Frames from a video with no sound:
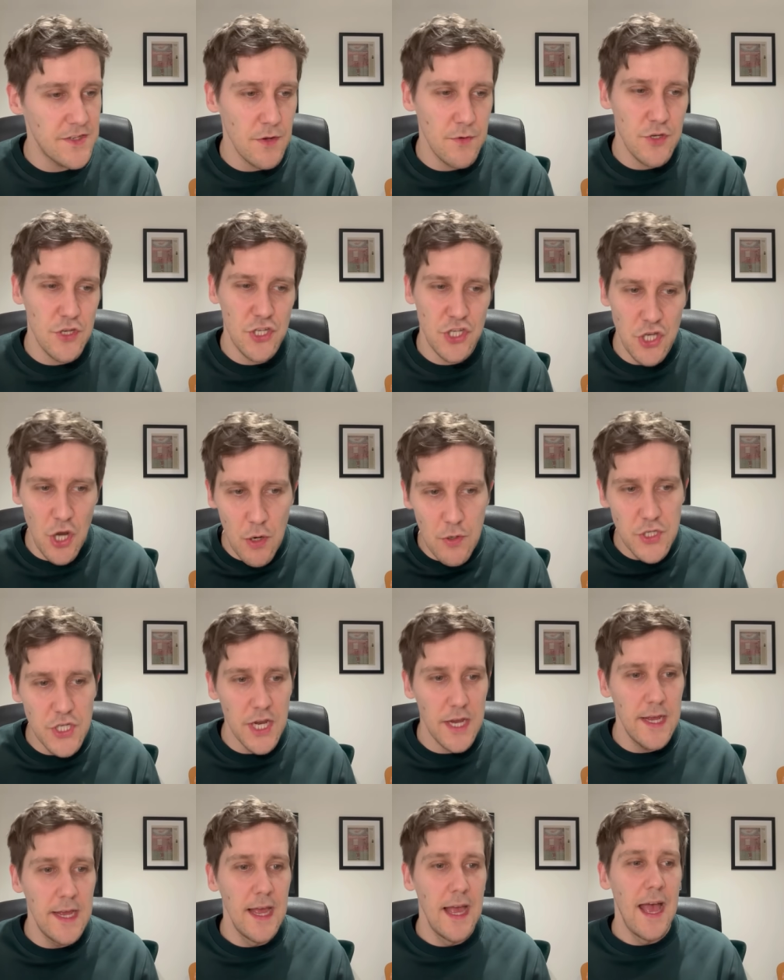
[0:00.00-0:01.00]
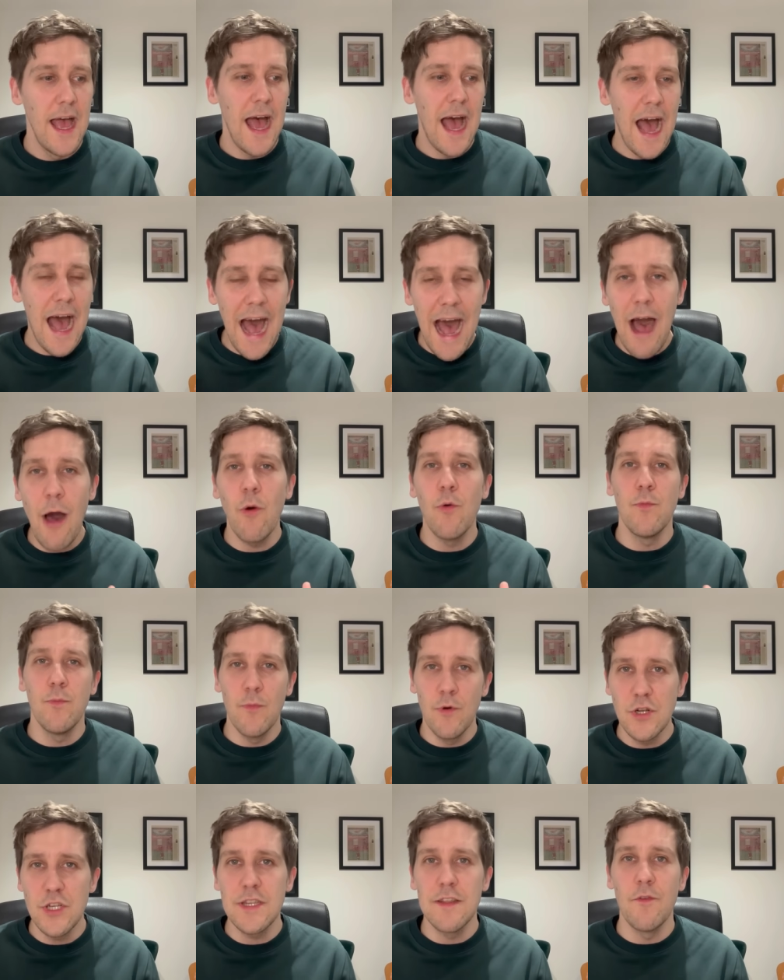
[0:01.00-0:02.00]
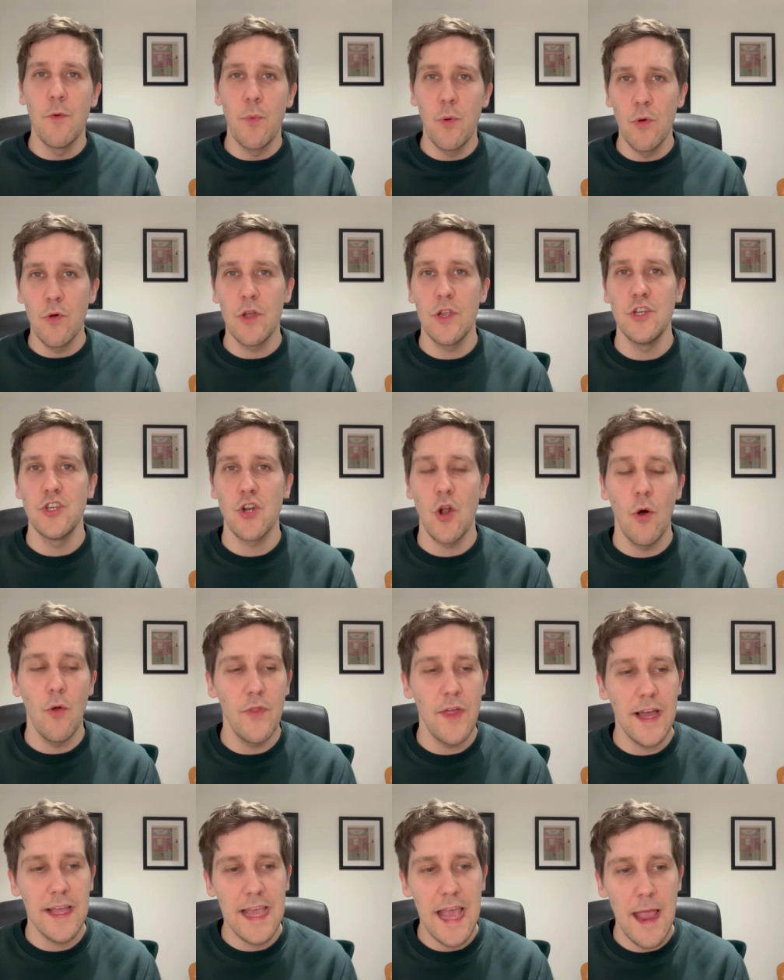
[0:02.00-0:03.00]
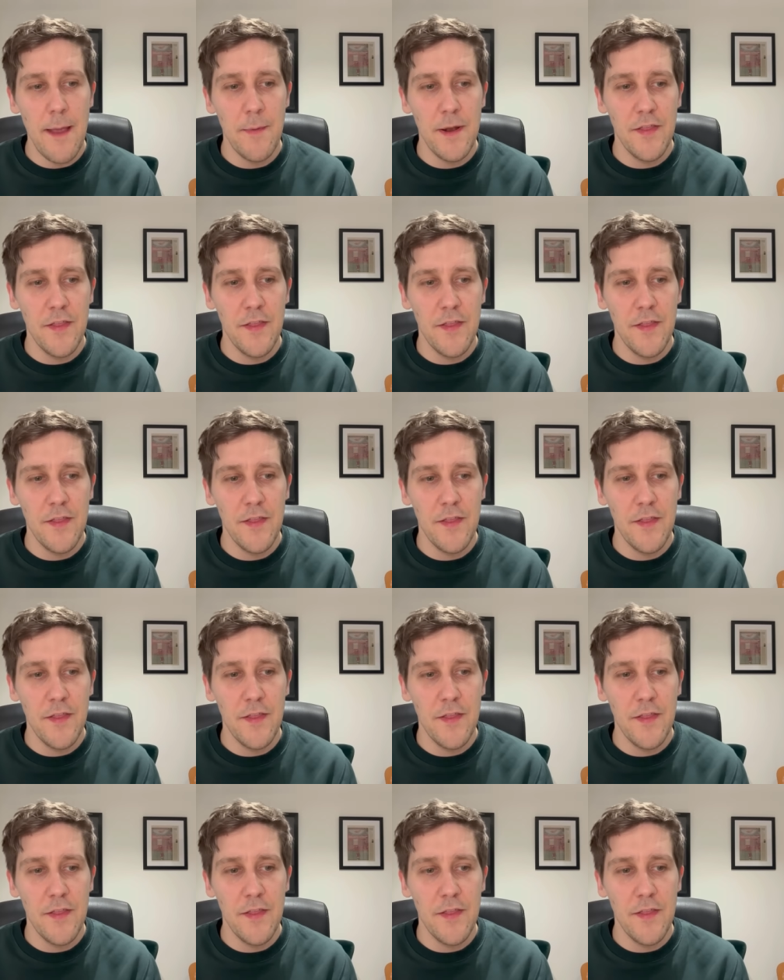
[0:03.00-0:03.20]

So it just shows you how much Liverpool controlled that game.